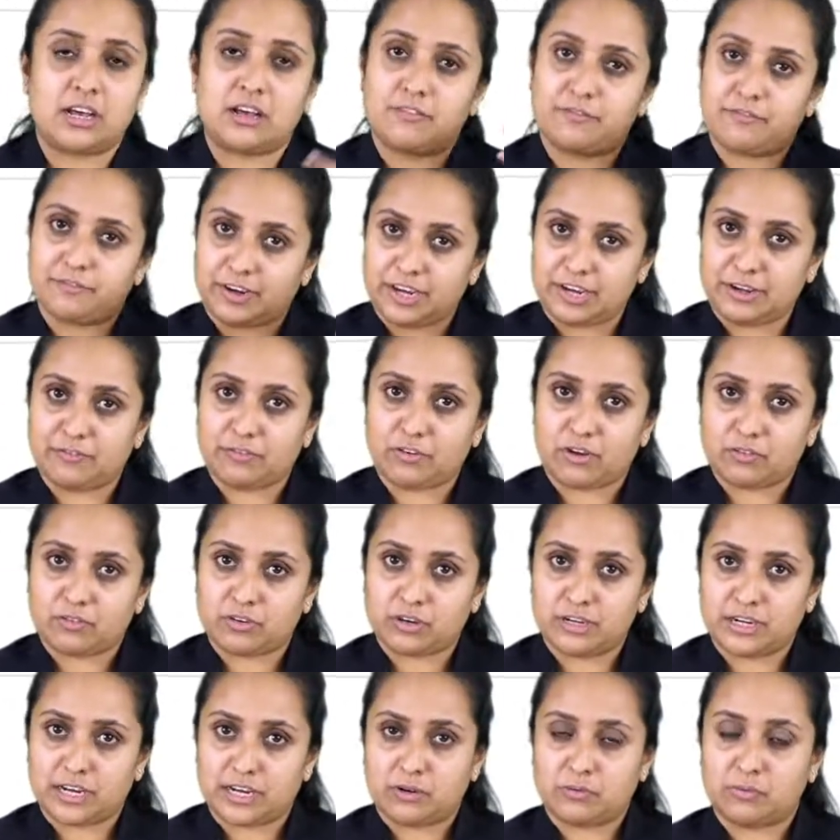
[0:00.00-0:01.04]
Feed
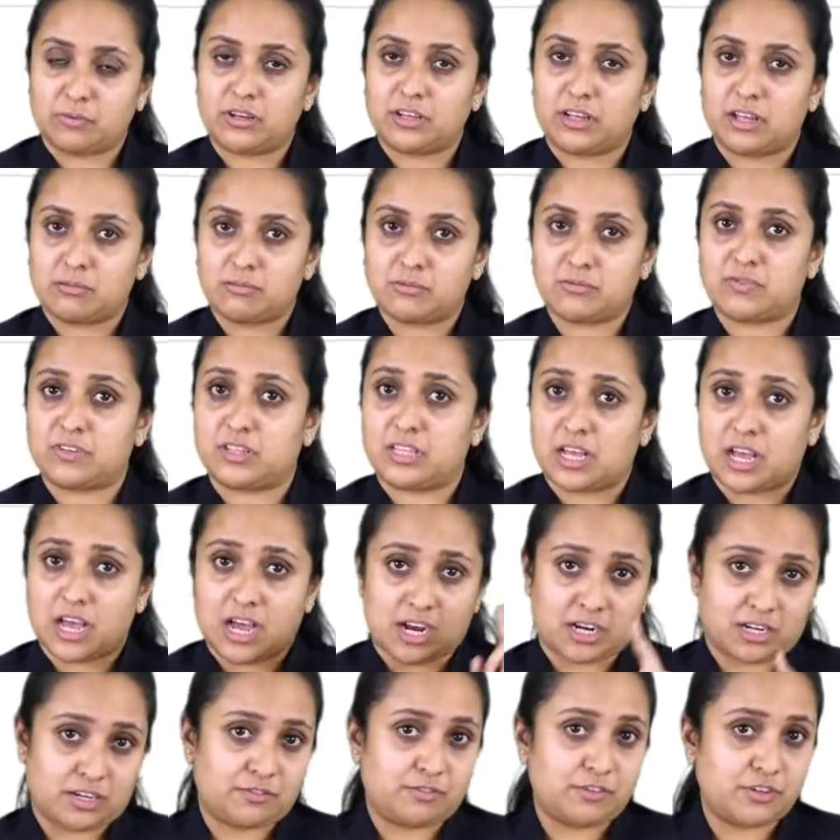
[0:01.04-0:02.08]
forward network comes with the
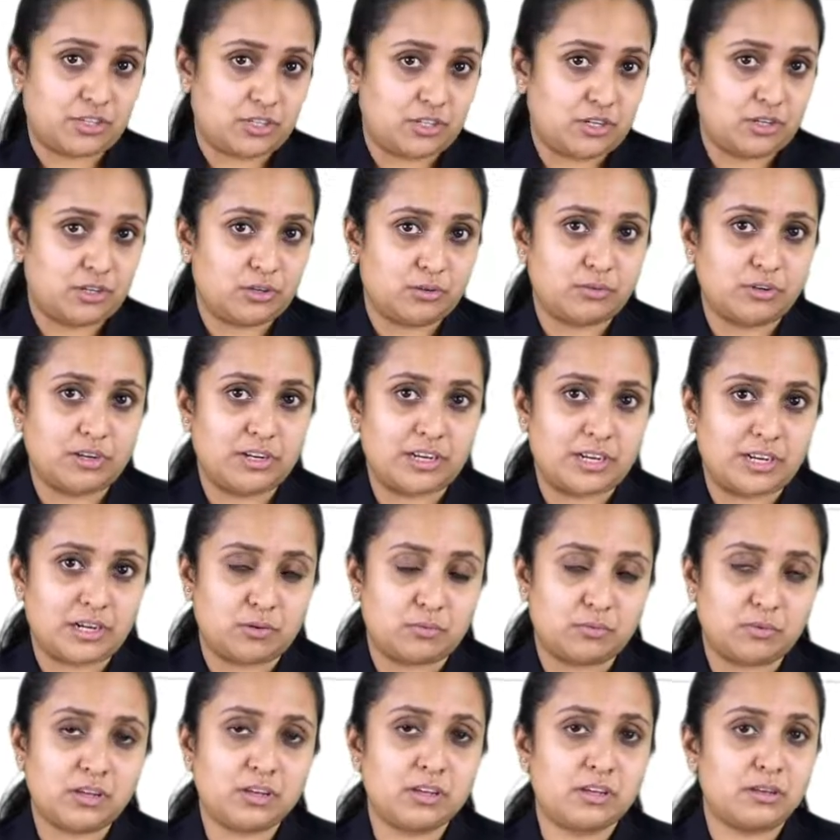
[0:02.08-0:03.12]
artificial neural
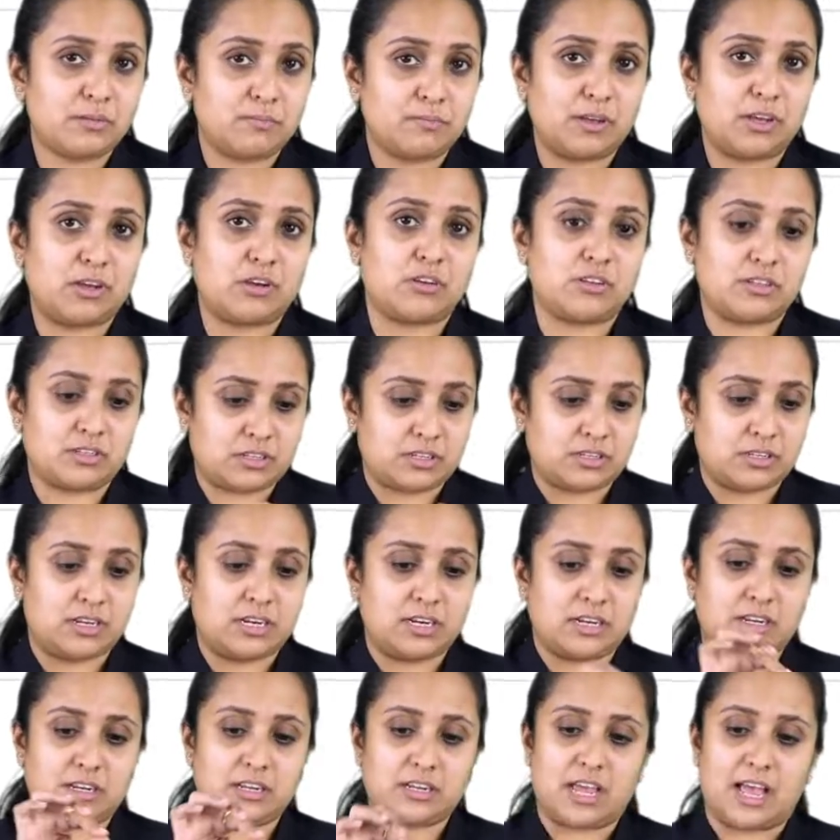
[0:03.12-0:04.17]
network, because
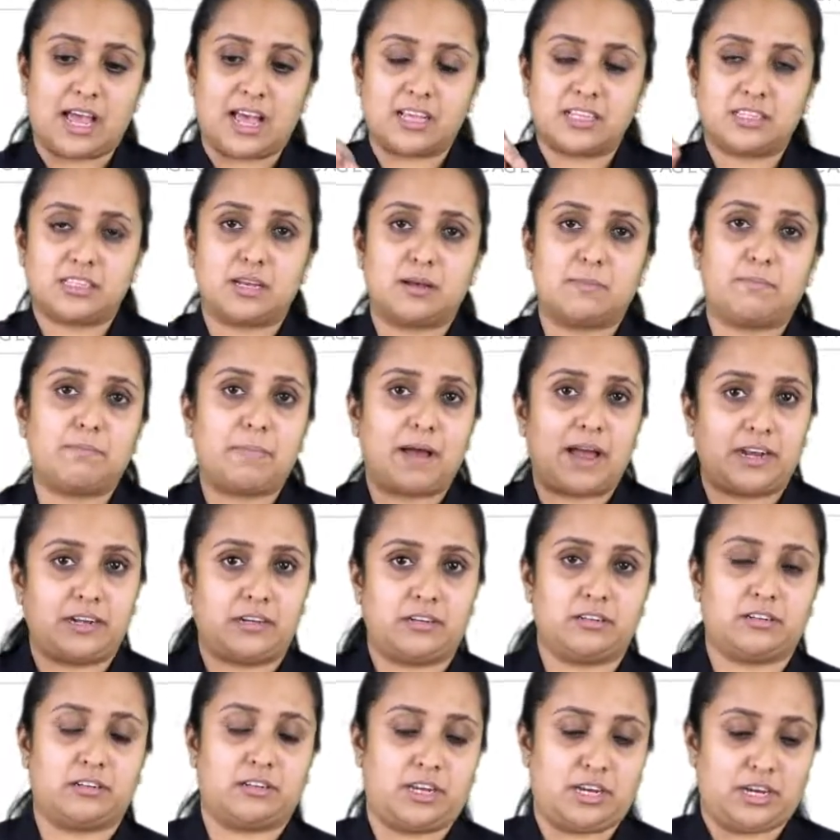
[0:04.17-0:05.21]
it has a
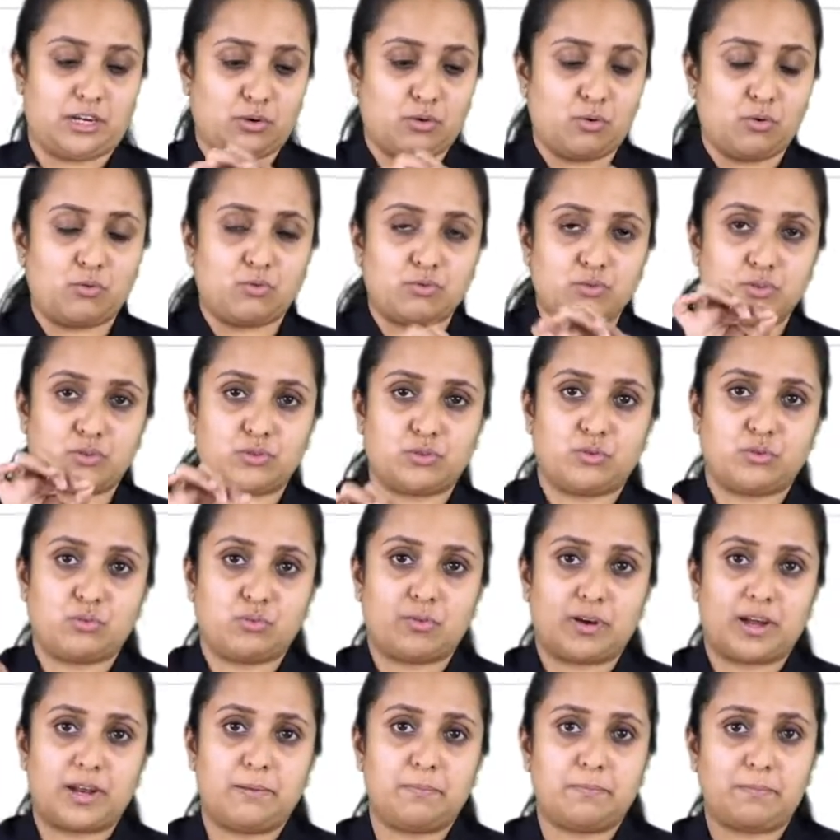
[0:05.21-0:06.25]
pattern, it goes through
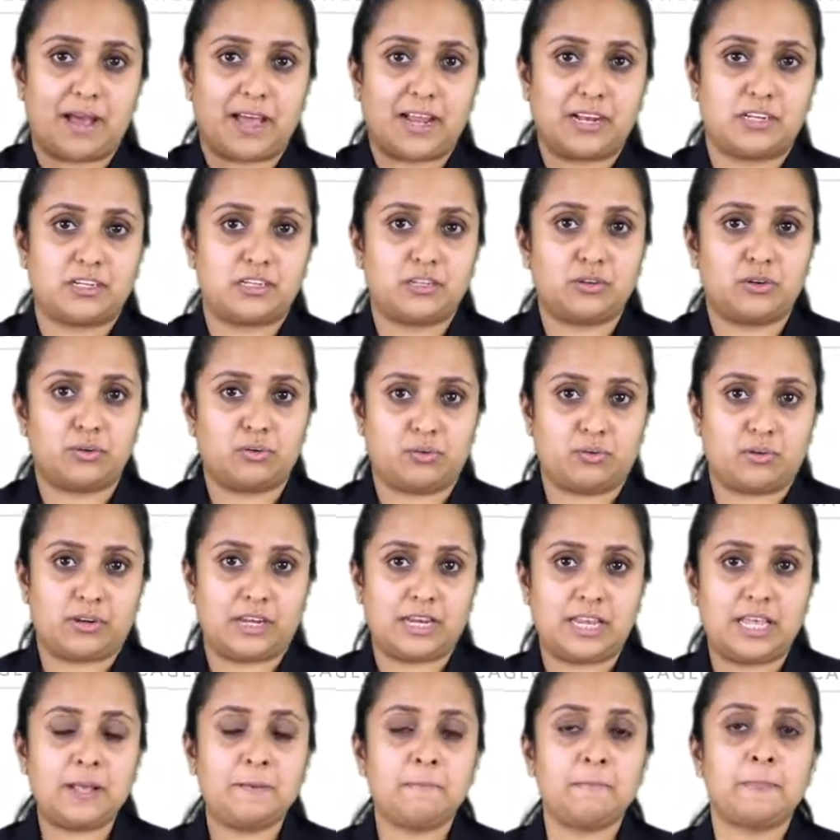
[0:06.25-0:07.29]
one pattern
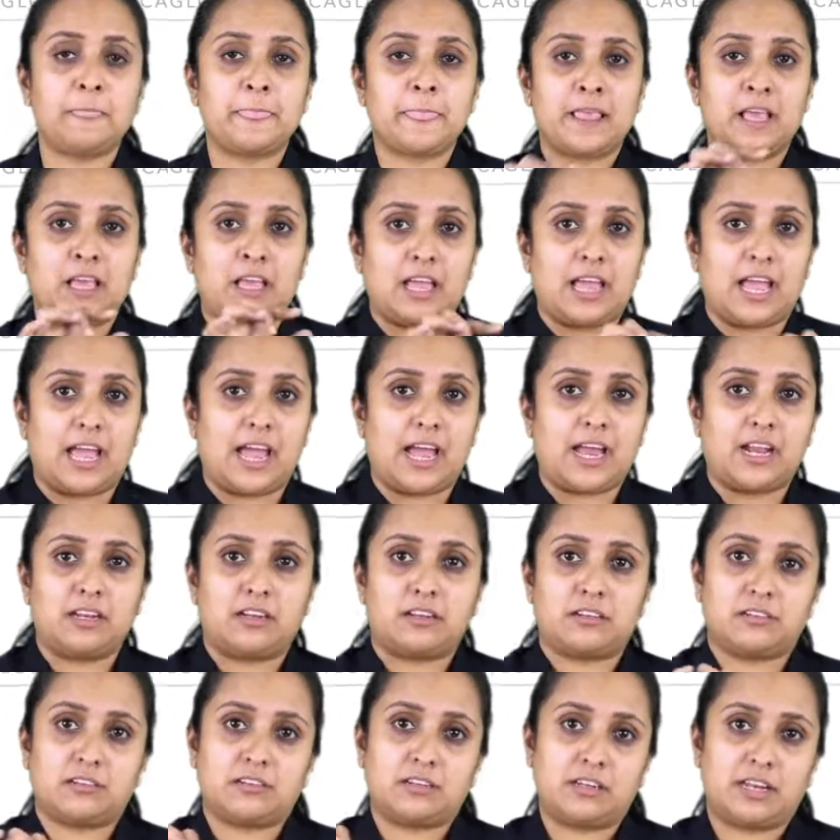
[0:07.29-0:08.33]
only, and
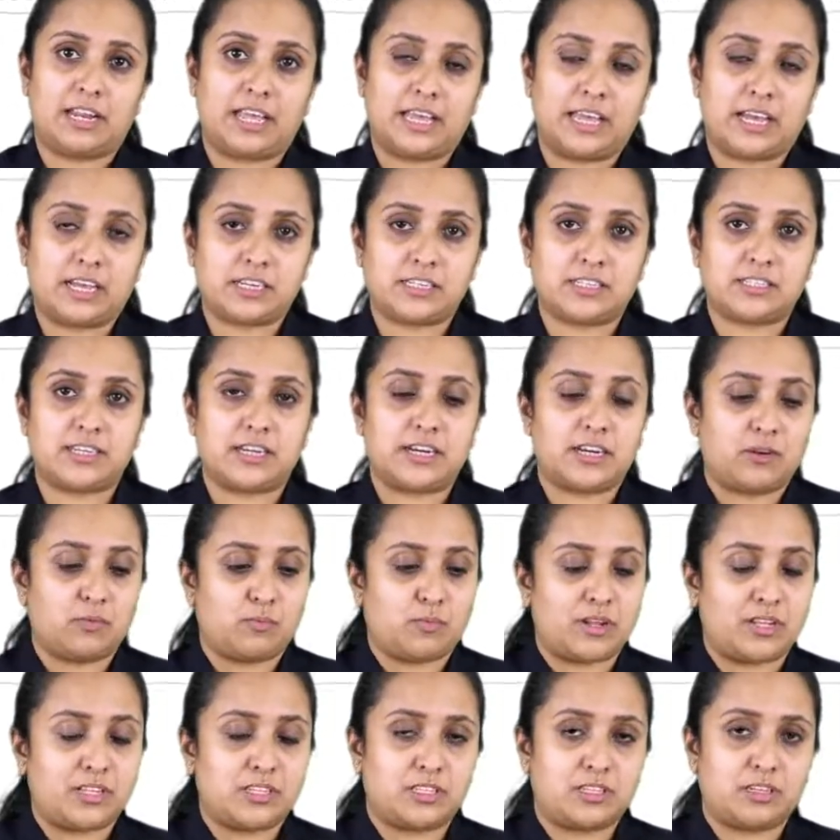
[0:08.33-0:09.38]
like I said,
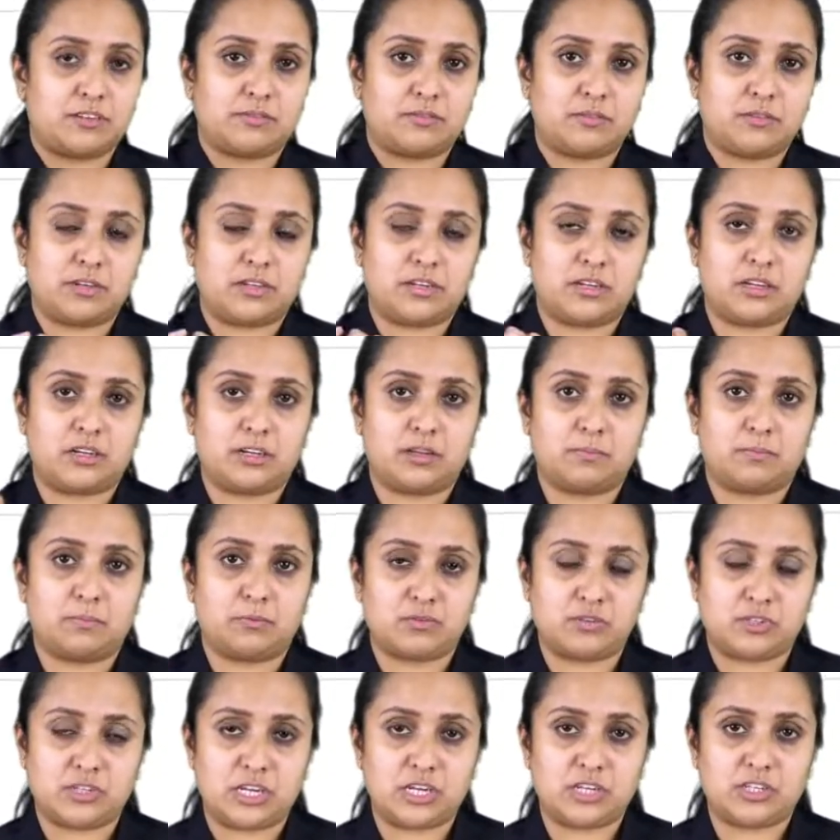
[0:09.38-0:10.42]
once the
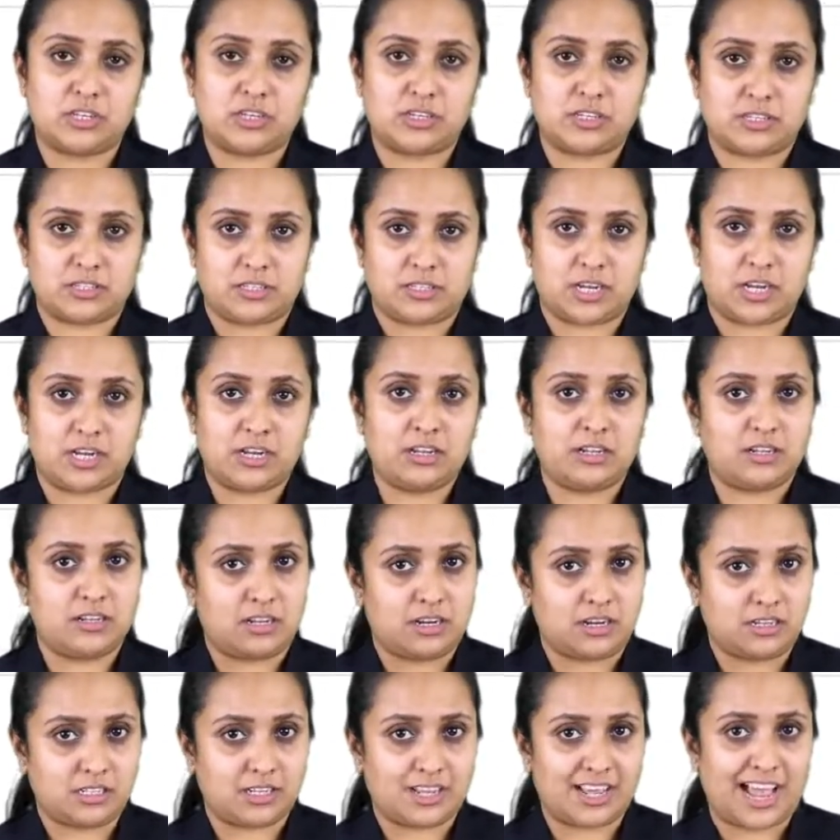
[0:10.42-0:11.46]
procedure is done, there
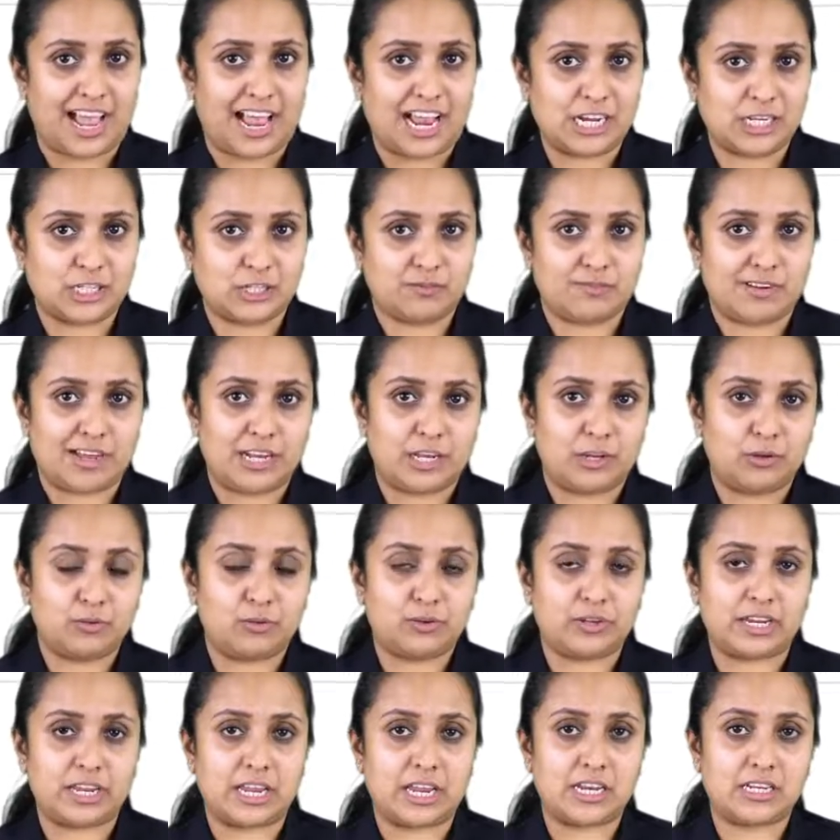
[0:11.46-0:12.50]
is a hash value
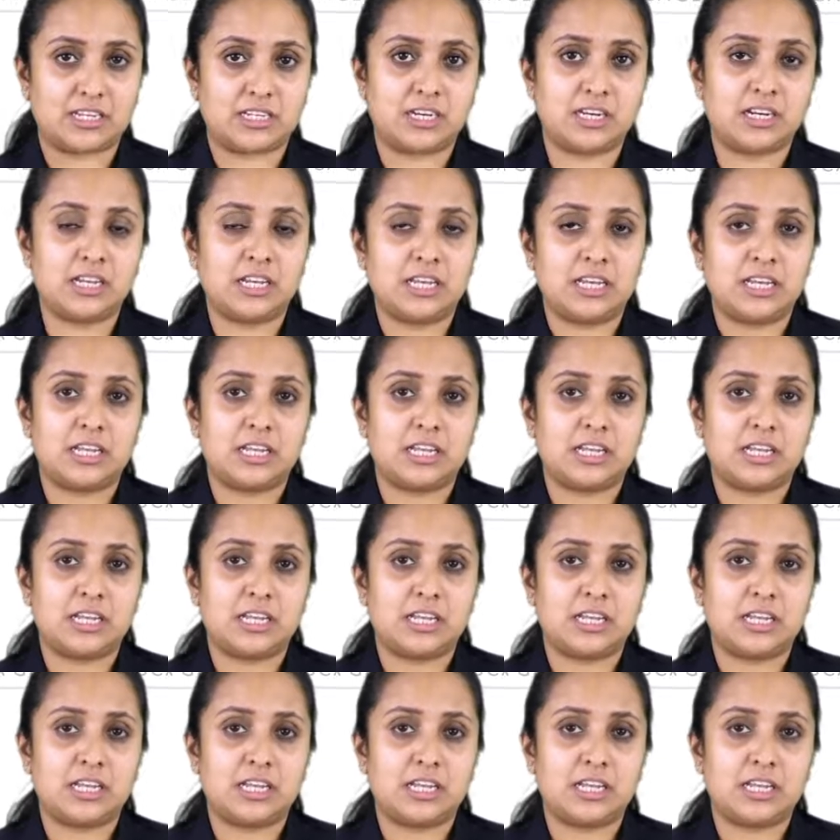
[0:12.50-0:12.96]
created.